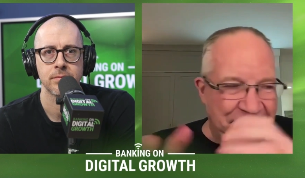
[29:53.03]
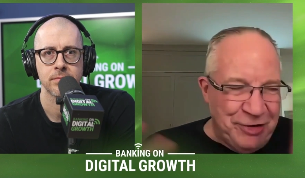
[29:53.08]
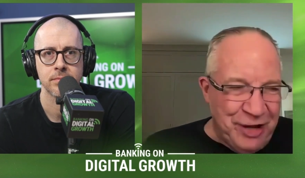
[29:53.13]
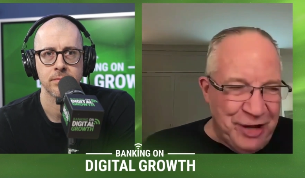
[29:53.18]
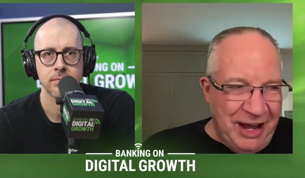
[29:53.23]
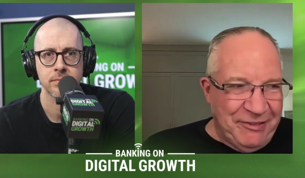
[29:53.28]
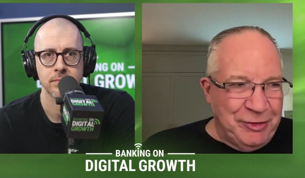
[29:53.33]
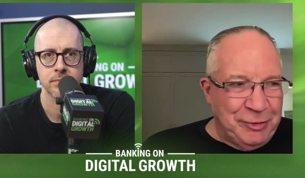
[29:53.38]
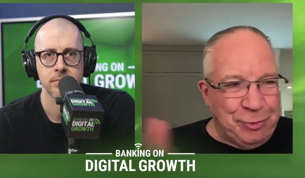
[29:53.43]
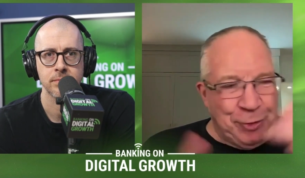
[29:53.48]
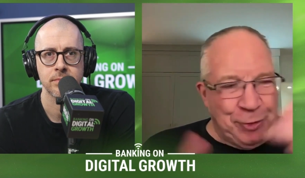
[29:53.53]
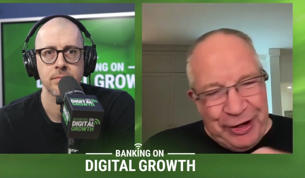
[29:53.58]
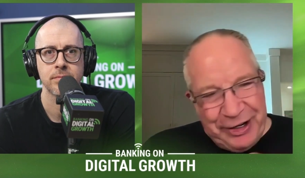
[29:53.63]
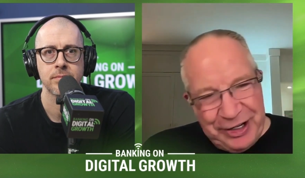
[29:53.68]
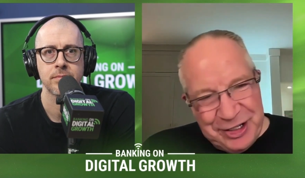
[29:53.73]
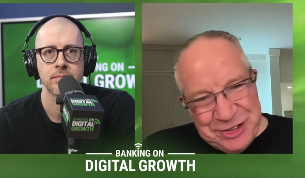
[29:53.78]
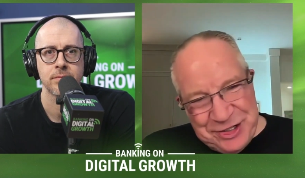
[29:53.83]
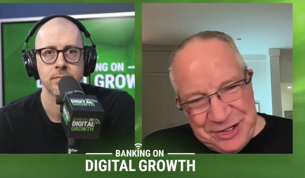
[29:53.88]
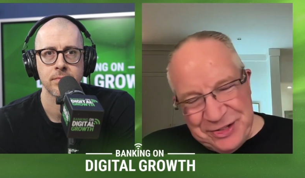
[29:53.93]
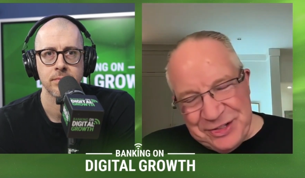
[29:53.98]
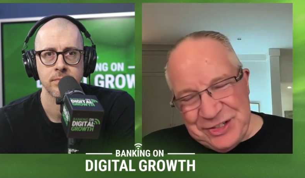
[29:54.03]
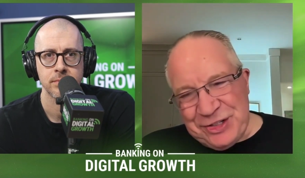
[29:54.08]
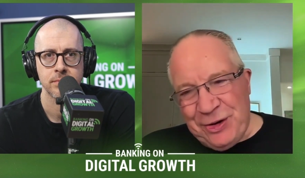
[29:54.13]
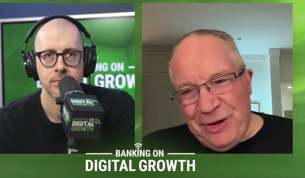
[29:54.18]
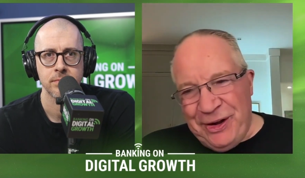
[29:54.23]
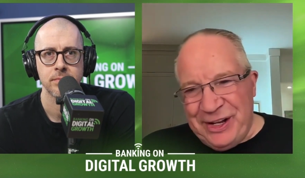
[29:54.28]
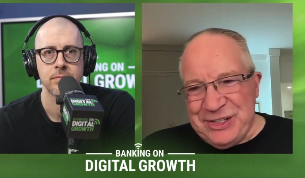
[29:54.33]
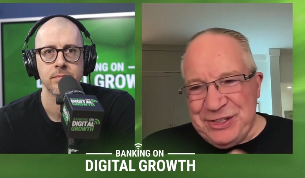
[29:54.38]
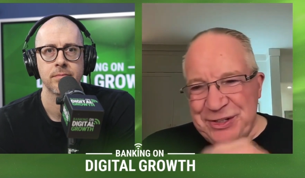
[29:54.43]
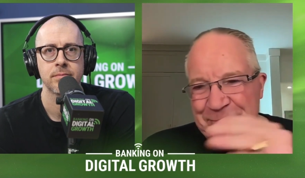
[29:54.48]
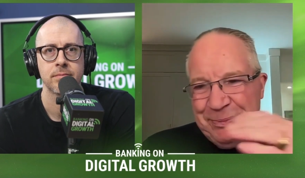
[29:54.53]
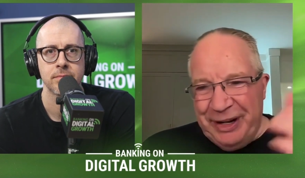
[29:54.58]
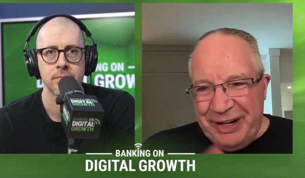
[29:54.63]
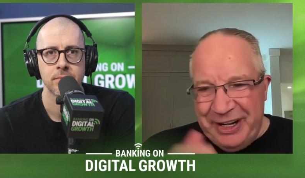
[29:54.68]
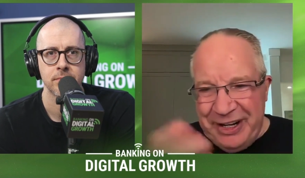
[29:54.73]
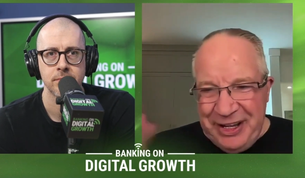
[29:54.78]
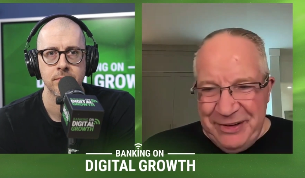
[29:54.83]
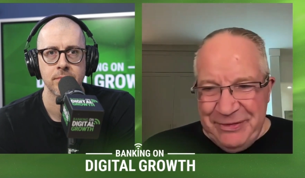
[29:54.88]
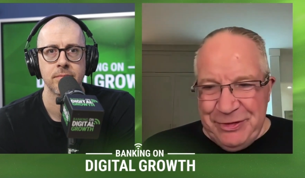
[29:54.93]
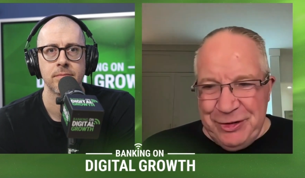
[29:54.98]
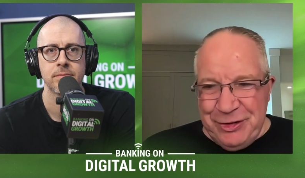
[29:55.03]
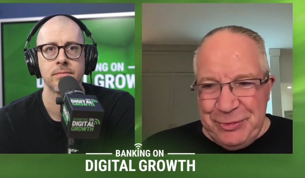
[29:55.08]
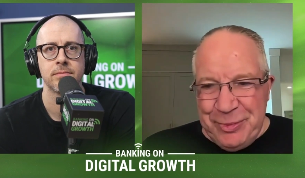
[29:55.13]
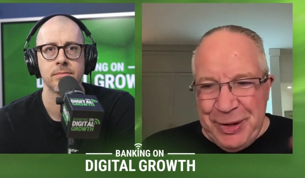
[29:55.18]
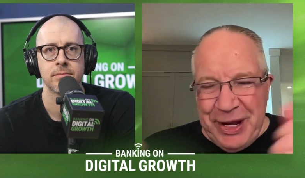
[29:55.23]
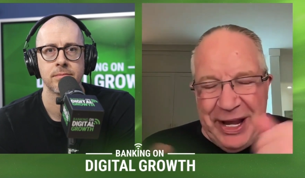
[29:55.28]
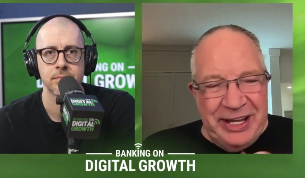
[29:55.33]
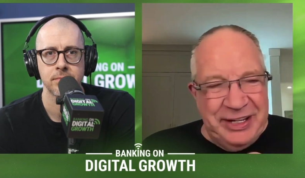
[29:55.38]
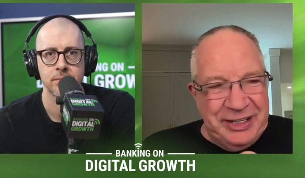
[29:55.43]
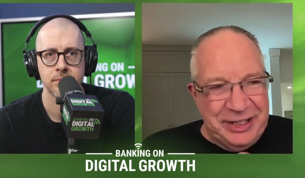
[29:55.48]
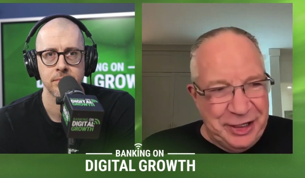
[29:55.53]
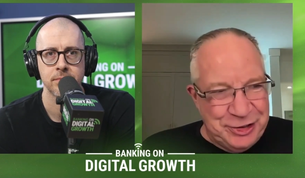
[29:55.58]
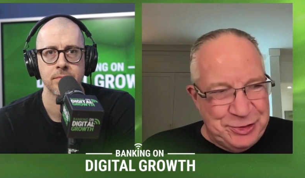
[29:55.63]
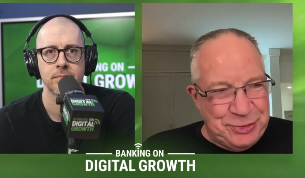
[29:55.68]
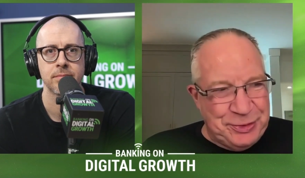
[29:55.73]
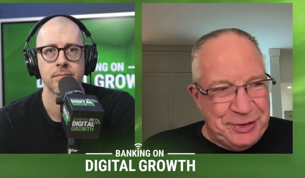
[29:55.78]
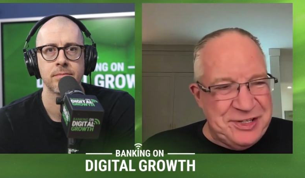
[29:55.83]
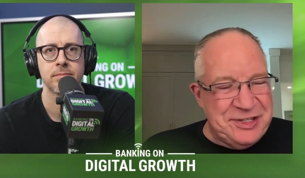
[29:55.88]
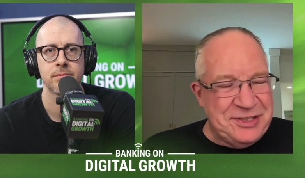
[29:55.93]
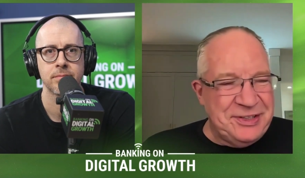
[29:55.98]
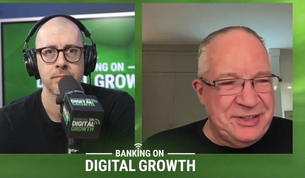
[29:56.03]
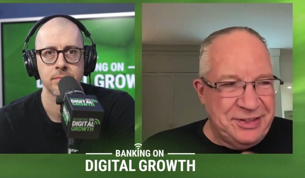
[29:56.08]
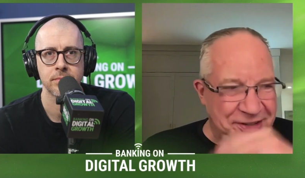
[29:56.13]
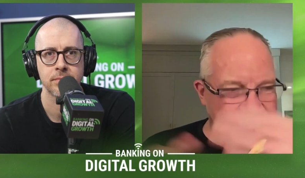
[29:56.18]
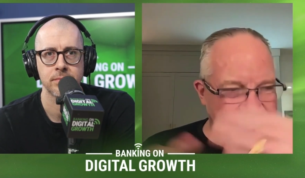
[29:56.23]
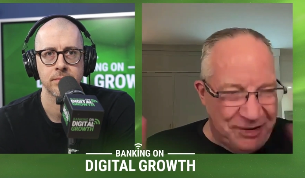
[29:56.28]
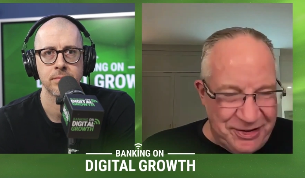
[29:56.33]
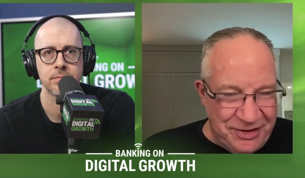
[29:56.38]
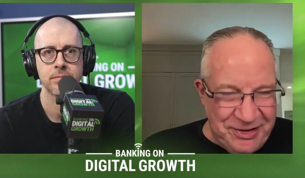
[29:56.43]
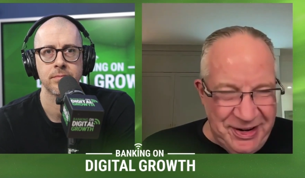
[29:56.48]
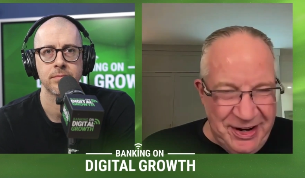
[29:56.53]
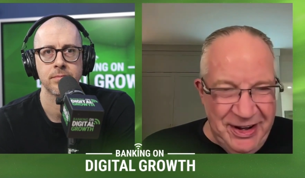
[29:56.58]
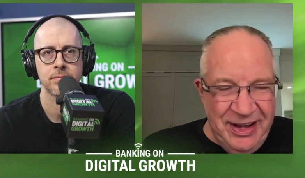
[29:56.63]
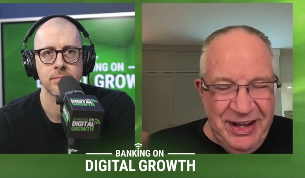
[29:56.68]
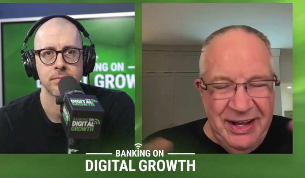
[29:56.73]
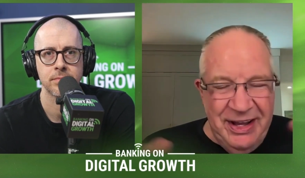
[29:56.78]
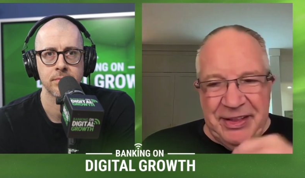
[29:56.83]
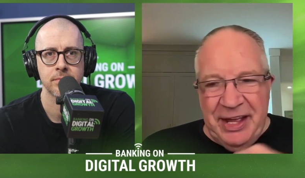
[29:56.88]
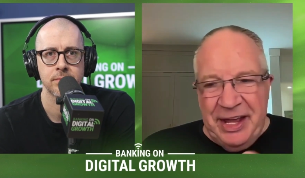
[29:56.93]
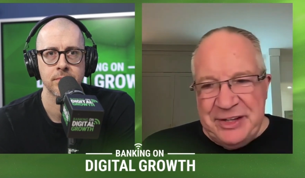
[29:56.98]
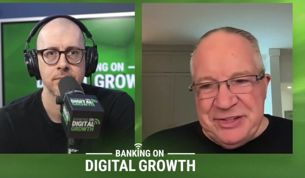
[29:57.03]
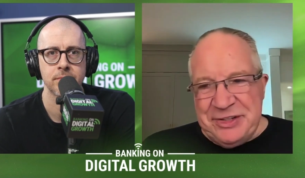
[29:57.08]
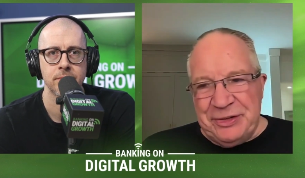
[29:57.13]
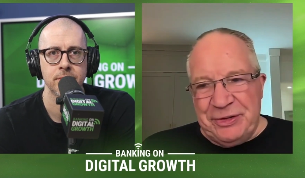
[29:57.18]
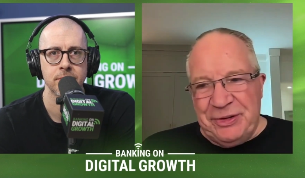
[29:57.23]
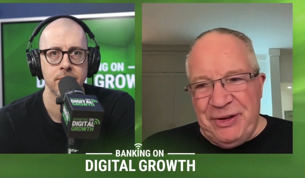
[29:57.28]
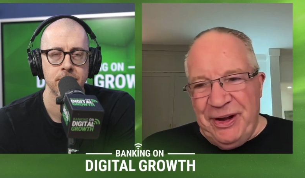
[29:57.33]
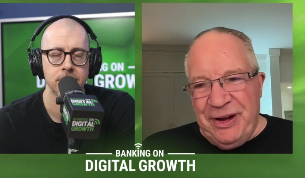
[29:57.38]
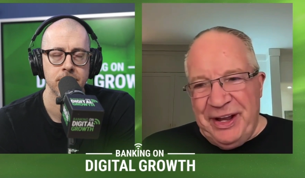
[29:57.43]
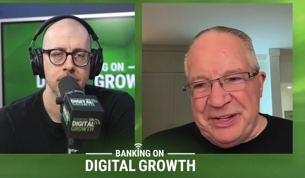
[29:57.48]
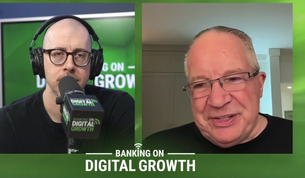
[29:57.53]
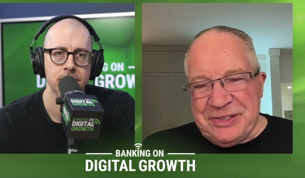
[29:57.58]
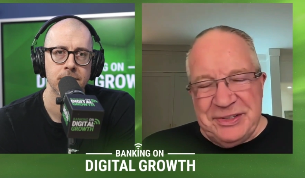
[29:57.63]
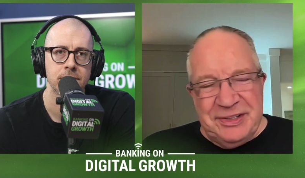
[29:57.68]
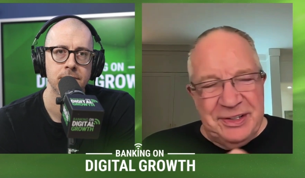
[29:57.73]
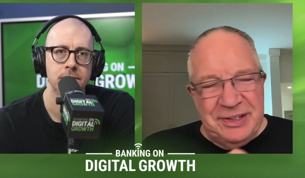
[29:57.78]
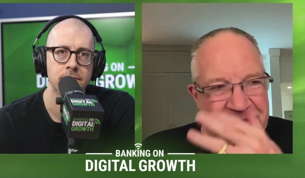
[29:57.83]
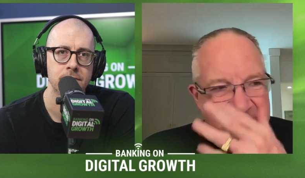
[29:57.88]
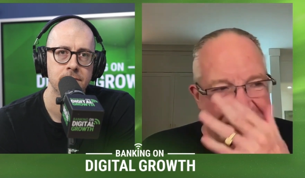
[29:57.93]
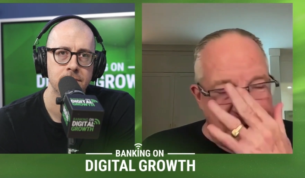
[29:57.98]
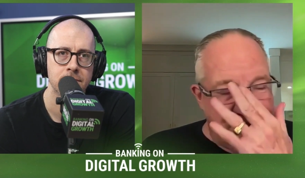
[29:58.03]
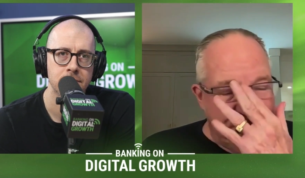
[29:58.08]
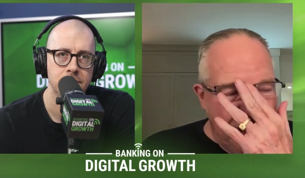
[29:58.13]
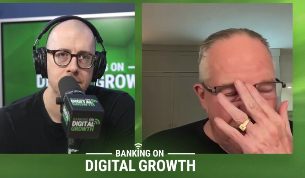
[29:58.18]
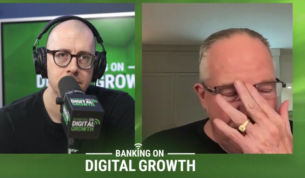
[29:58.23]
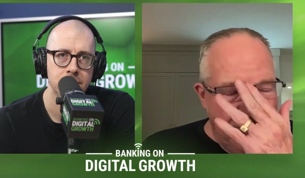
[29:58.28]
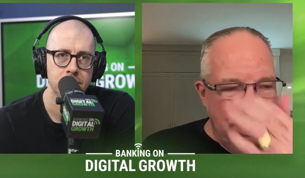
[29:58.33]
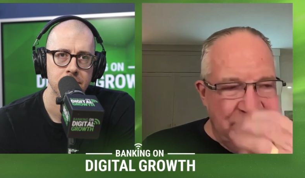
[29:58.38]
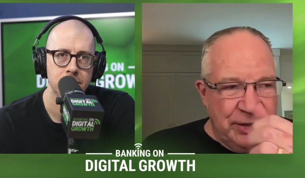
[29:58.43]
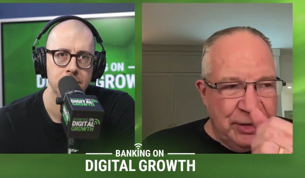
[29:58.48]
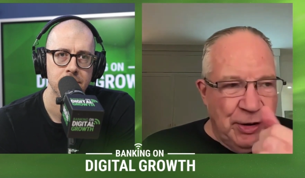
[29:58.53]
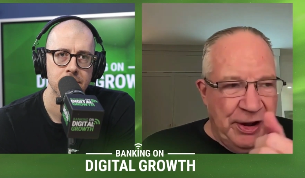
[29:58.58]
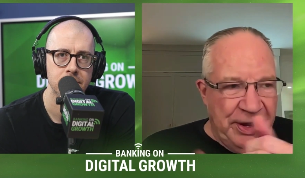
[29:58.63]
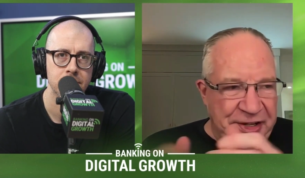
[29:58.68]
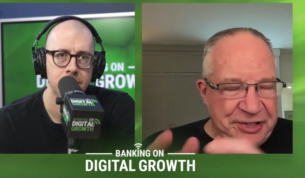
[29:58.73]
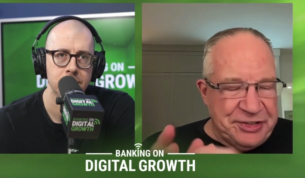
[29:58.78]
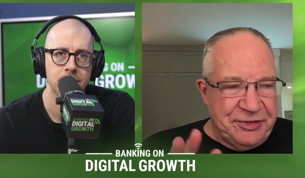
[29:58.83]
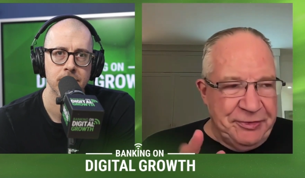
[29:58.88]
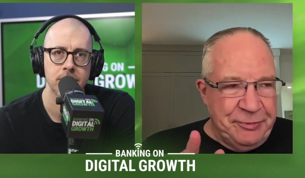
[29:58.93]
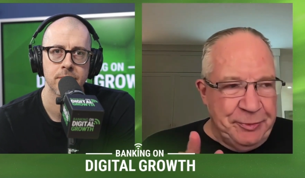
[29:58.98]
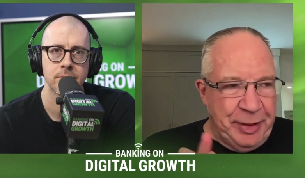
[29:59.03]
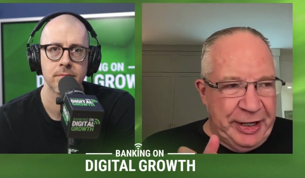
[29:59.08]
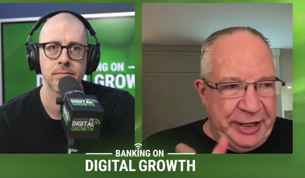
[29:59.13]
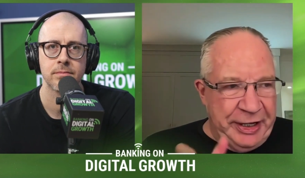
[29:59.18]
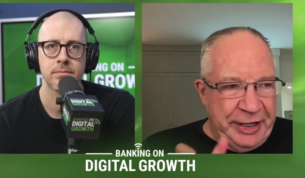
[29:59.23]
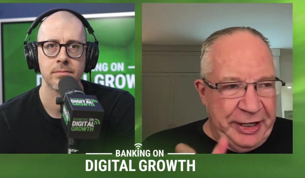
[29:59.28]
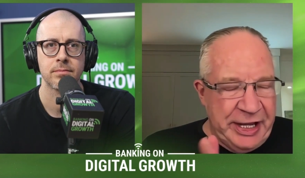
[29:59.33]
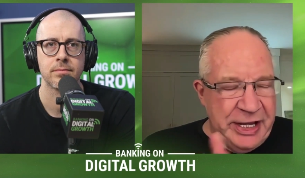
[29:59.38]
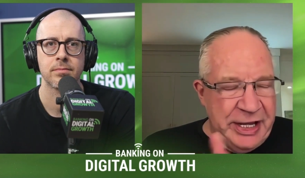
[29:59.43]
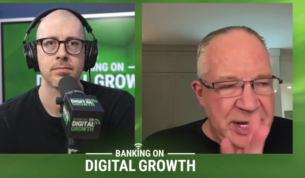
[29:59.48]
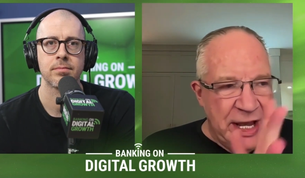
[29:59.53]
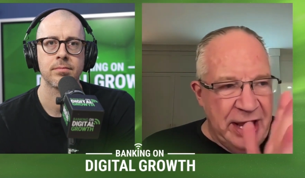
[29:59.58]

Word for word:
Speaker 1: If you have a mortgage, that's cost of money. If you're paying interest, you're that's the cost of cost of money.